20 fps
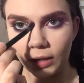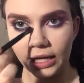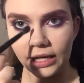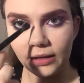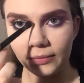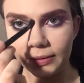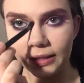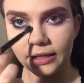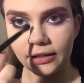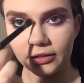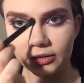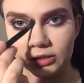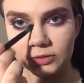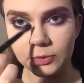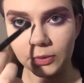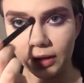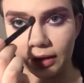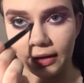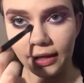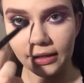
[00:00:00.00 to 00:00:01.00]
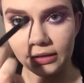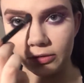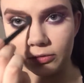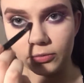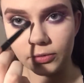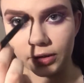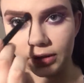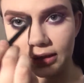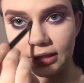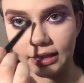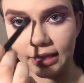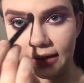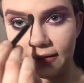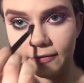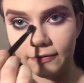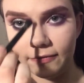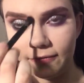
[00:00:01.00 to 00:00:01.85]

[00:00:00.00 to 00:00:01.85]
right up here is where I like to really like